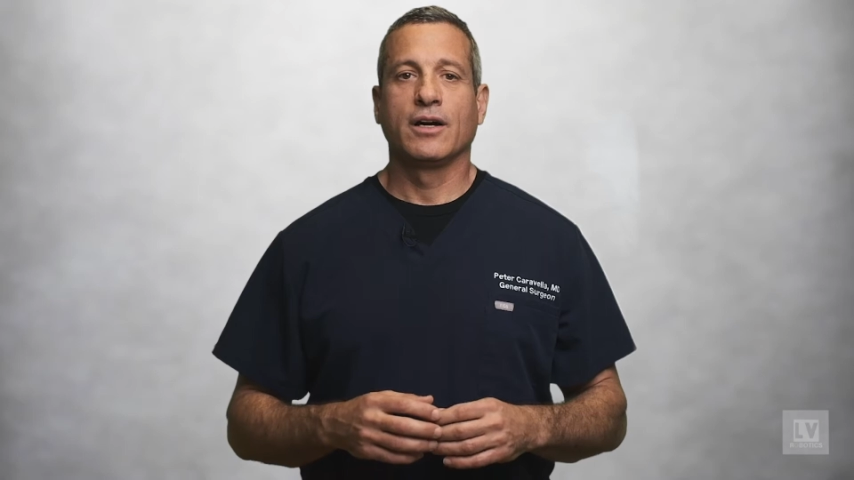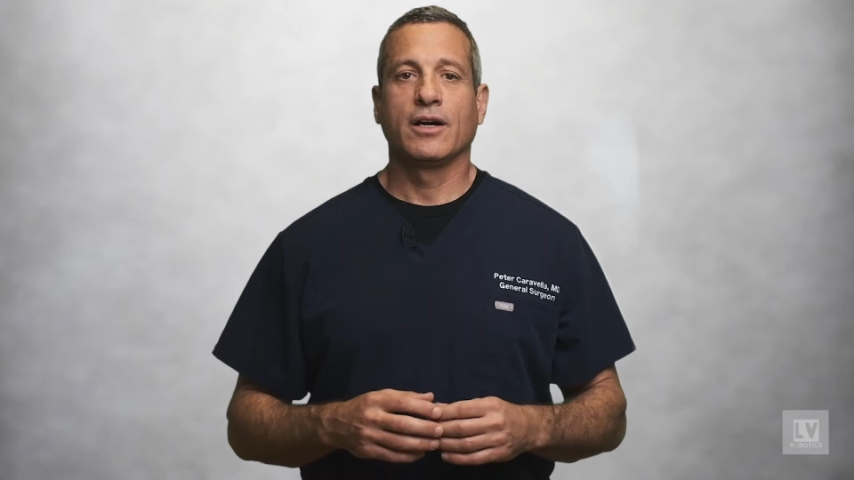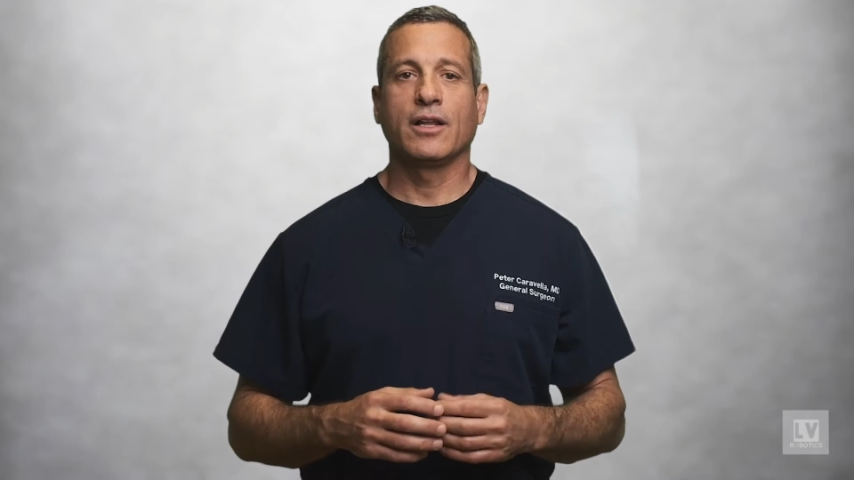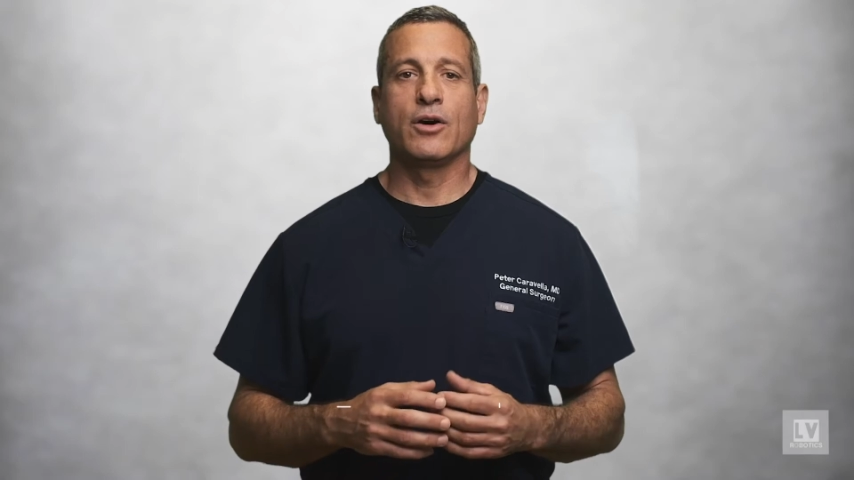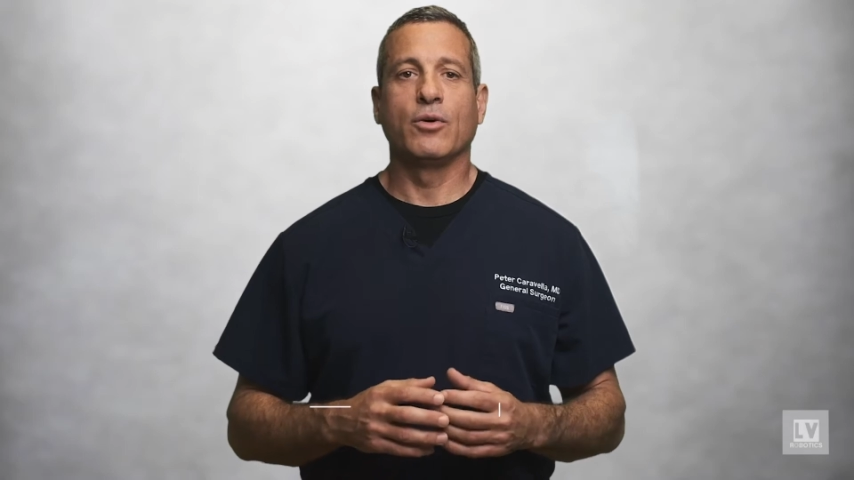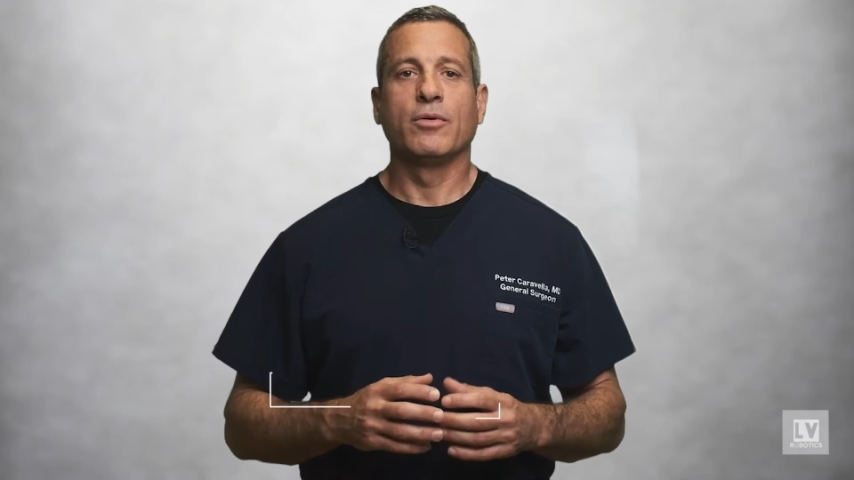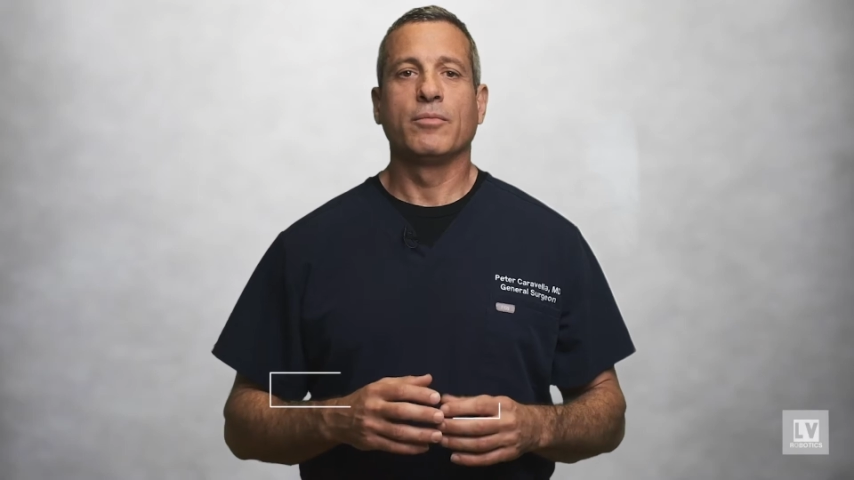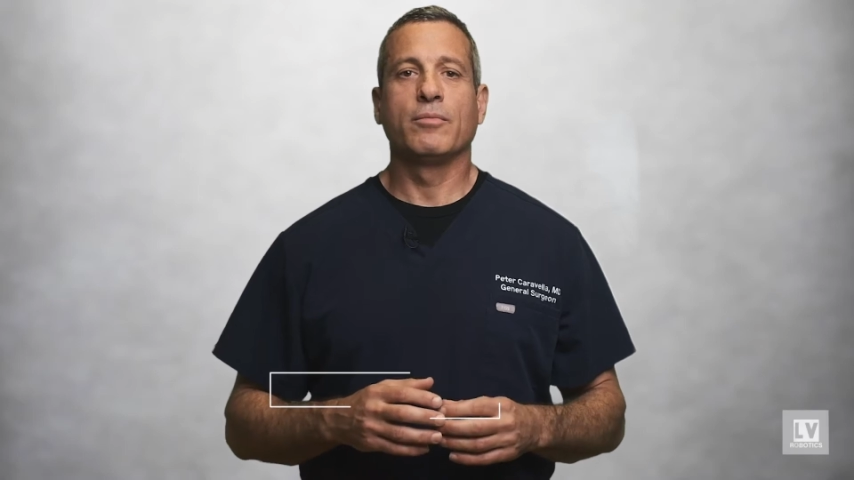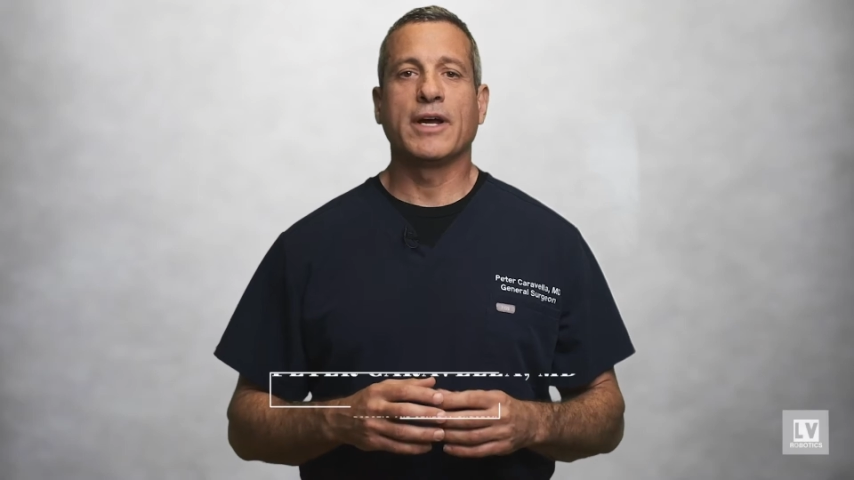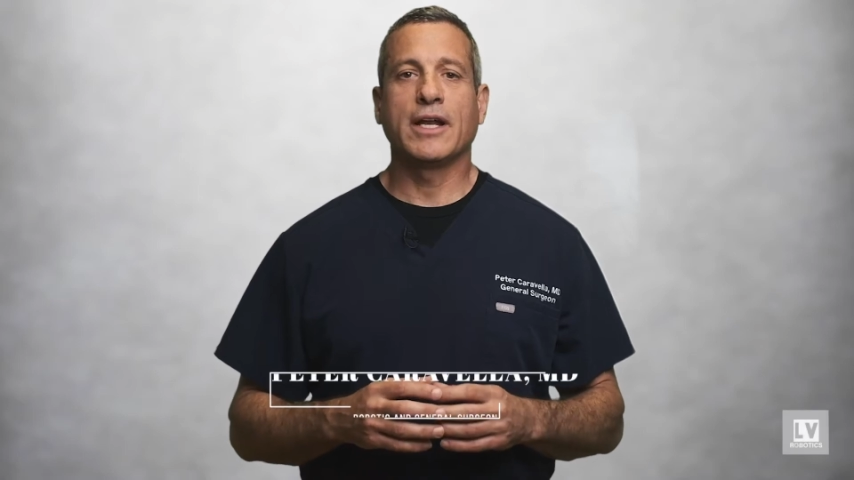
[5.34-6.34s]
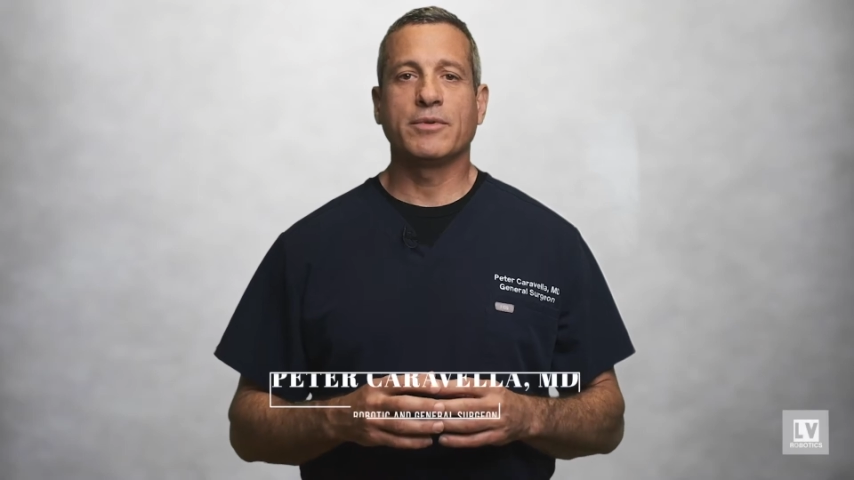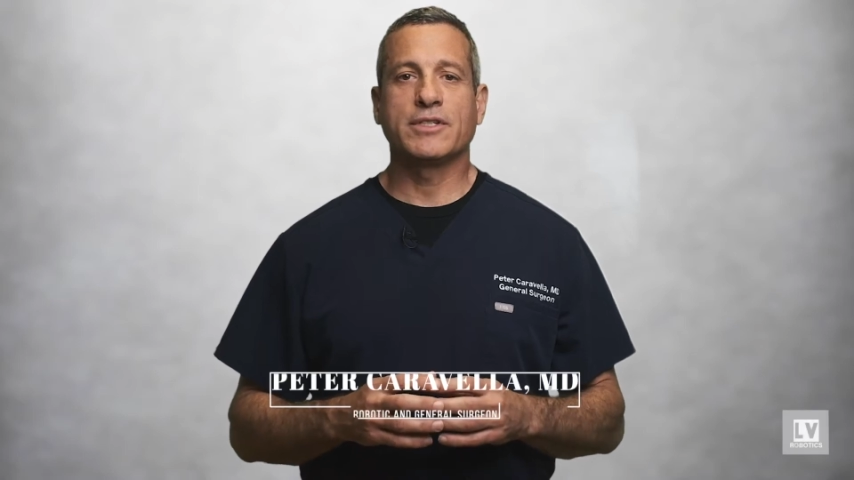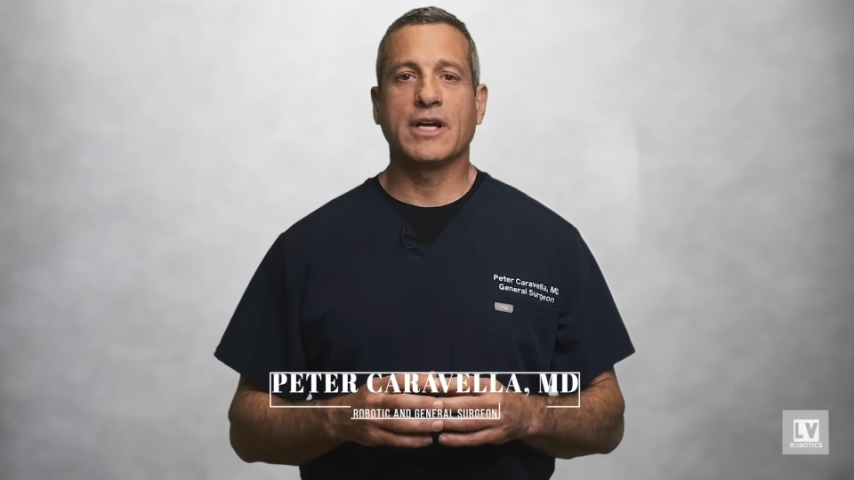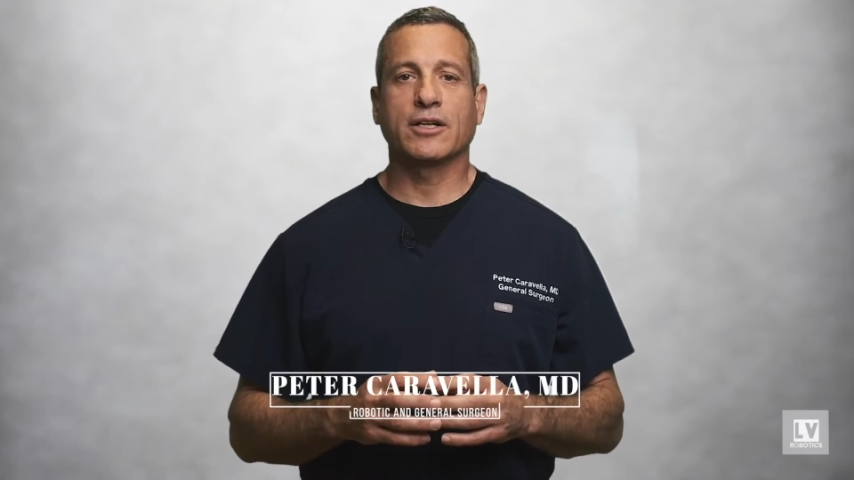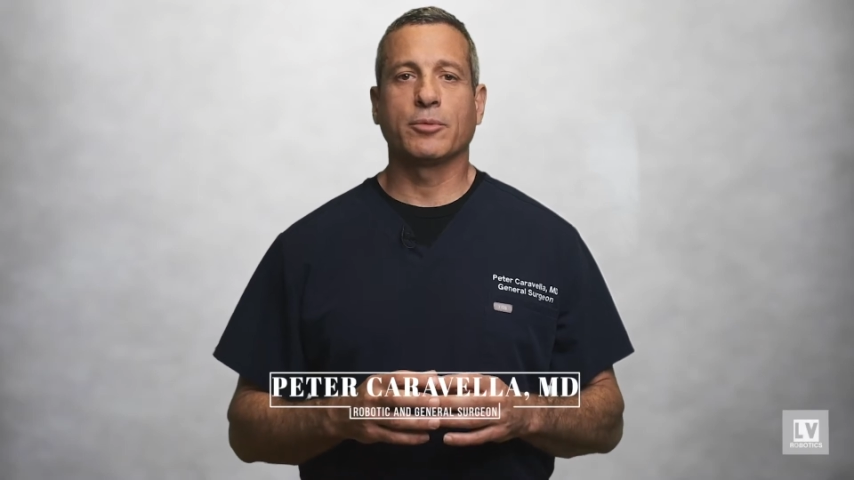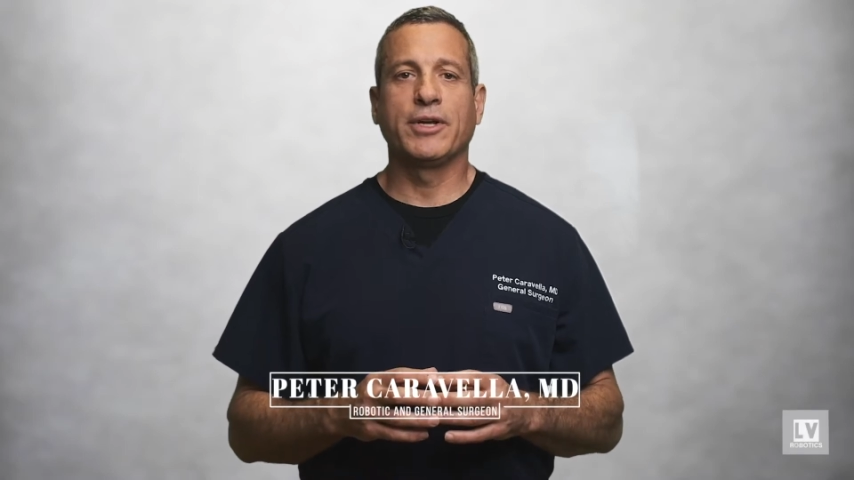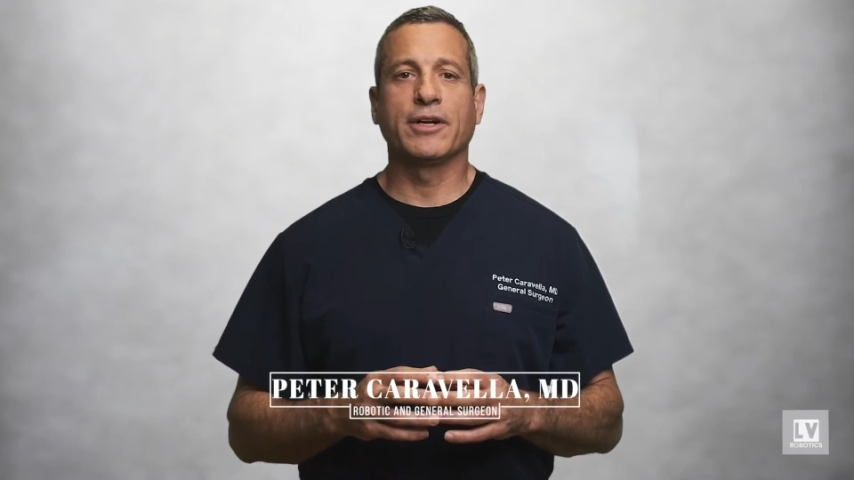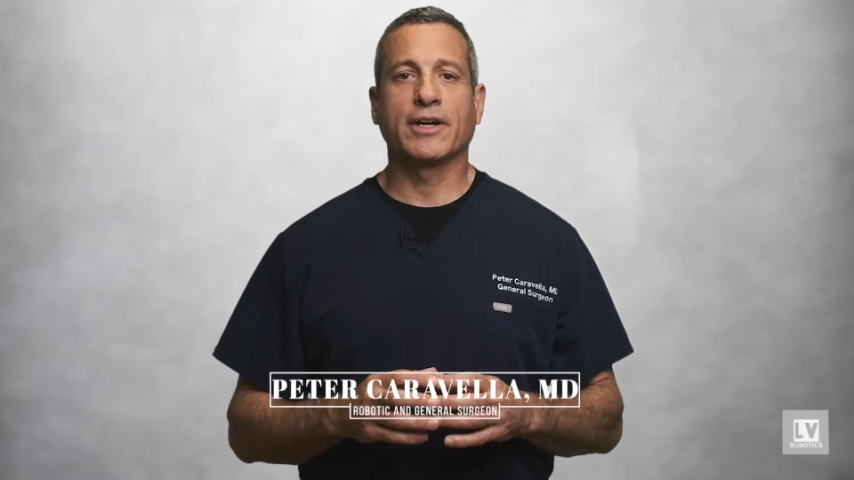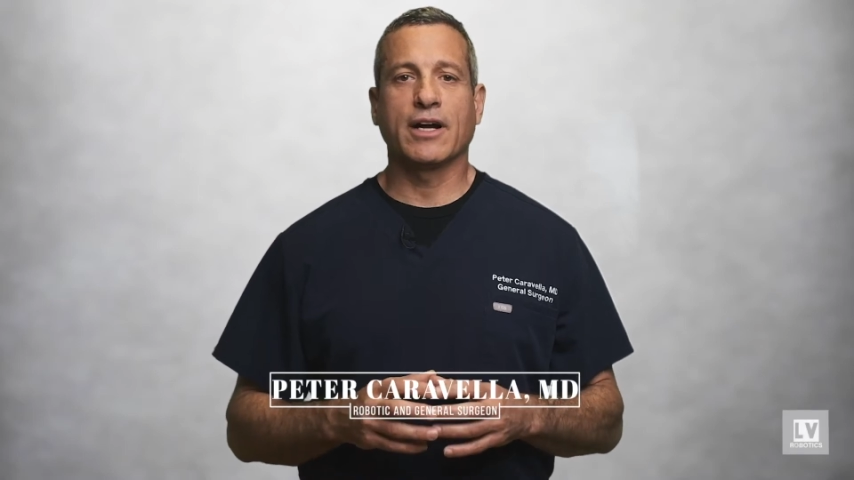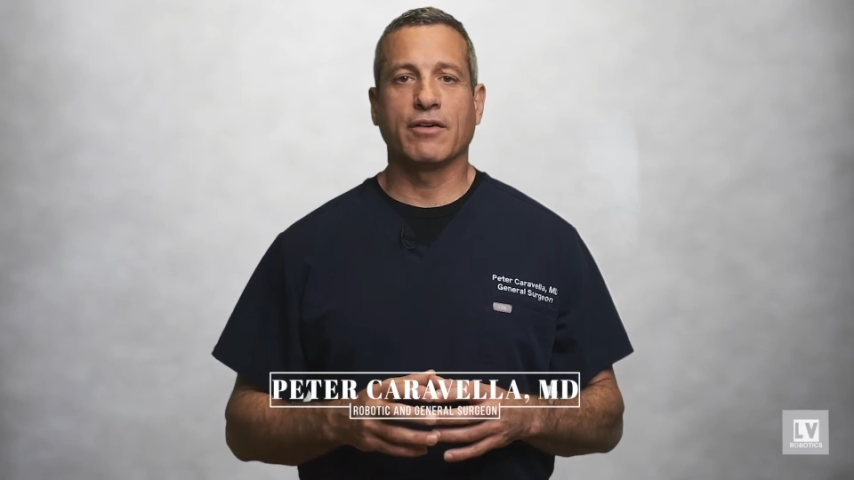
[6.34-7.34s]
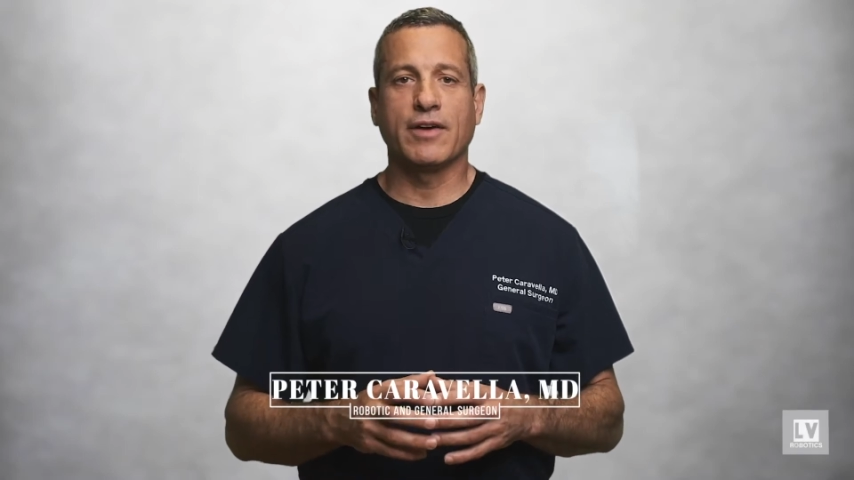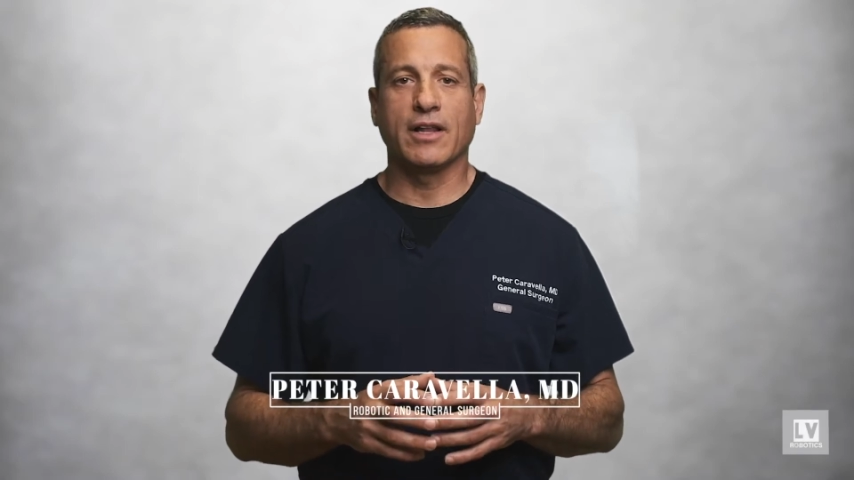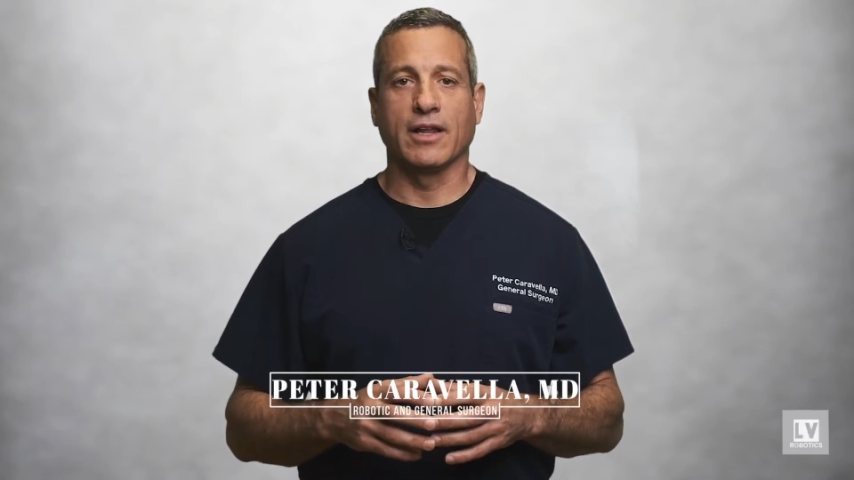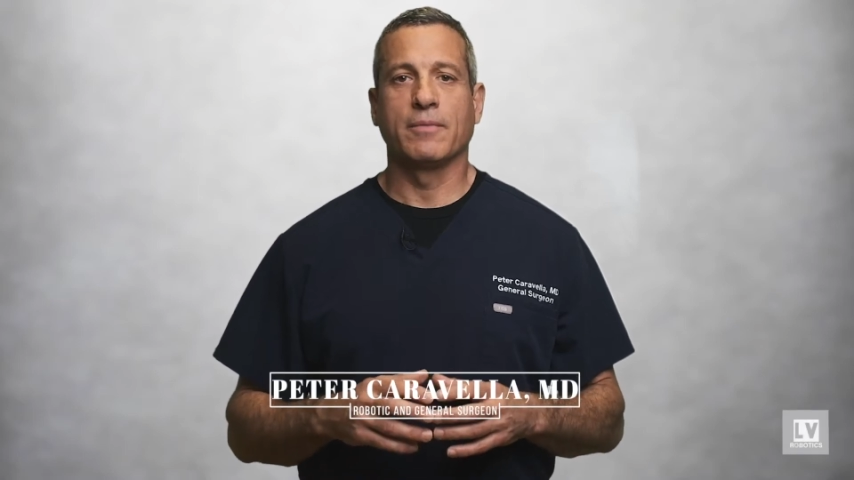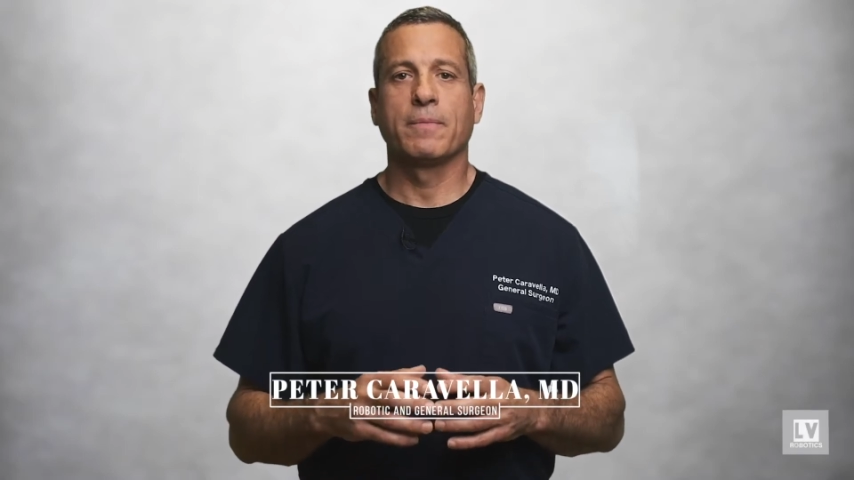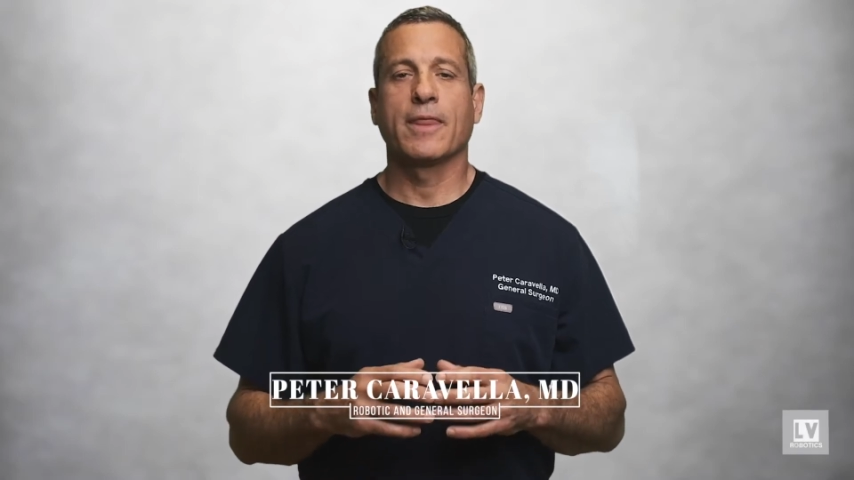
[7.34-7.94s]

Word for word: Hello, my name is Dr. Peter Caravella.